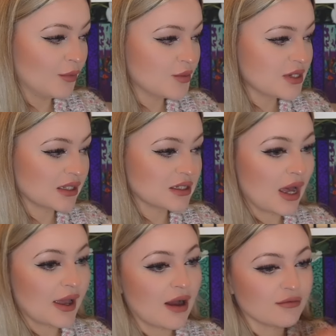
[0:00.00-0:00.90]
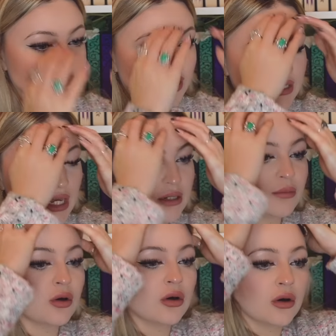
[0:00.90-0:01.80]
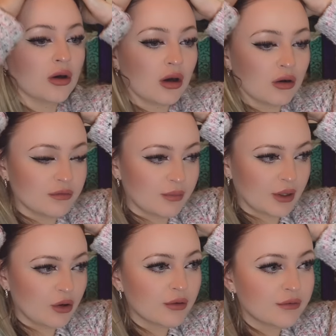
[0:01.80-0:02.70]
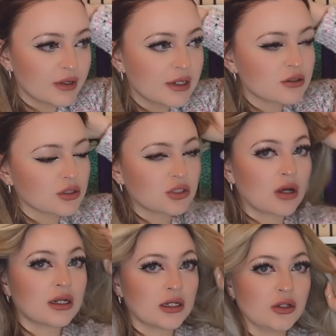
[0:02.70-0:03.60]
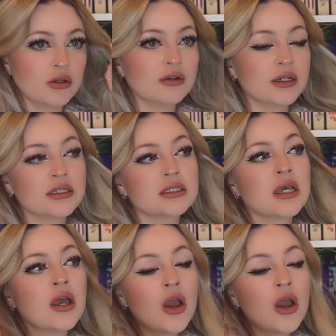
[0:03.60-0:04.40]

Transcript: but besides that I haven't read any more of my current reads or started any new reads